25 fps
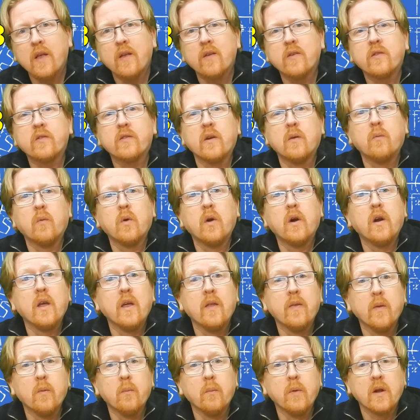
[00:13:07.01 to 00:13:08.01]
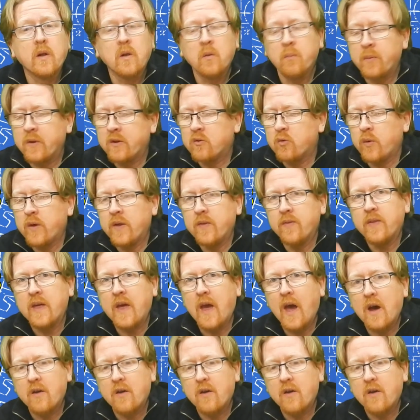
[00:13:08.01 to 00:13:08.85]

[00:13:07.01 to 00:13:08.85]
is somewhere in the middle between the